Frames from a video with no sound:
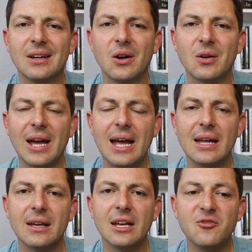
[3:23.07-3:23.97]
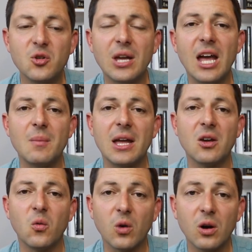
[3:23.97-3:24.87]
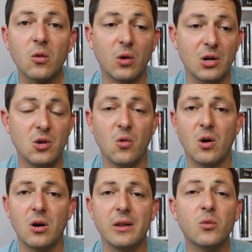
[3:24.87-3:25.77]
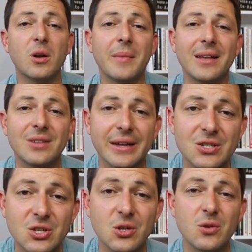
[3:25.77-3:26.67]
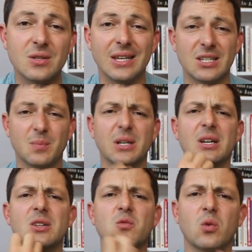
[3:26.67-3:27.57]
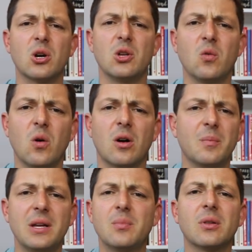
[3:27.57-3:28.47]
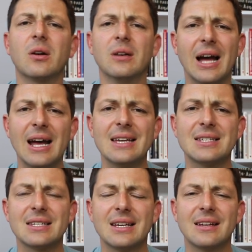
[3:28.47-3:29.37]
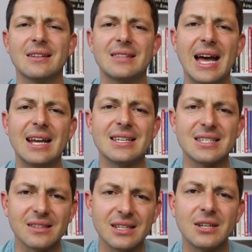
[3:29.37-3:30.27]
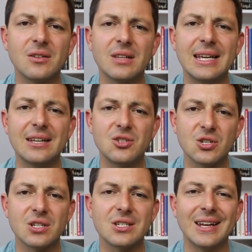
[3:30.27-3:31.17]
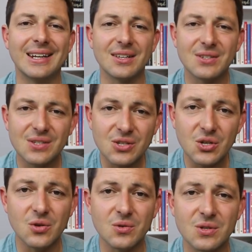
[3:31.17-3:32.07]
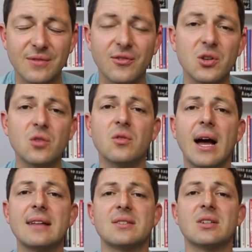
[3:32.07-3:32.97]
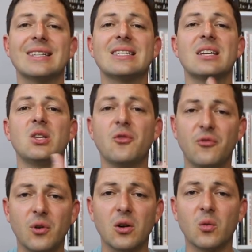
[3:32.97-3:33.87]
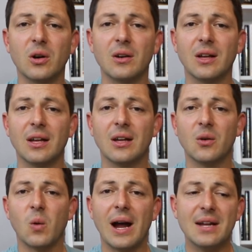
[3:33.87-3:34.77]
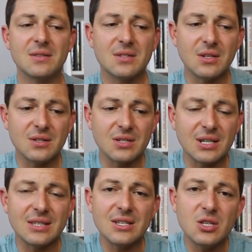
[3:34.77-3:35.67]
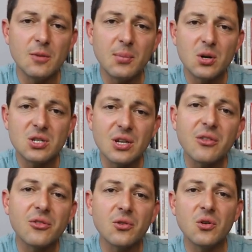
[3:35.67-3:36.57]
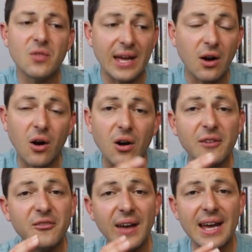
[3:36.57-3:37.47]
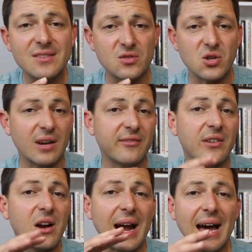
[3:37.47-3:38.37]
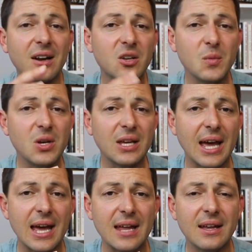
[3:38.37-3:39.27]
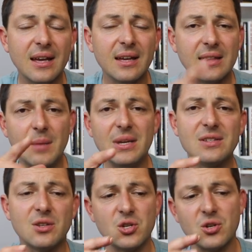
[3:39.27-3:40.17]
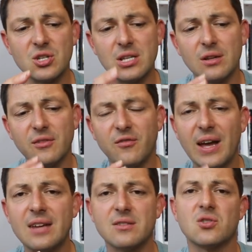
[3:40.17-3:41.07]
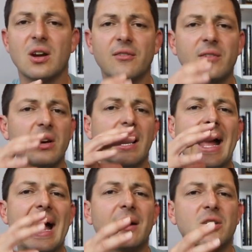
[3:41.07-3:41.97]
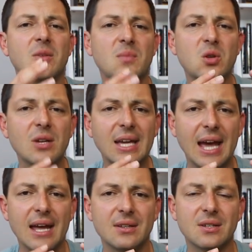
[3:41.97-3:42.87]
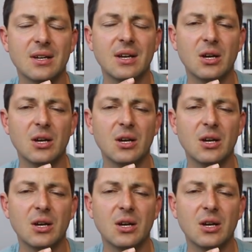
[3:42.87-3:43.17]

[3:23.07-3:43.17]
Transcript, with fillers: Okay, if you can't make it work where you are and you want to make the excuse that it's because where you are people aren't nice, that is literally just an excuse for you not to continue forward, right? To, to continue pushing through that hard phase of trying to figure out how to communicate. That means that you're still in the phase of trying to figure out how to communicate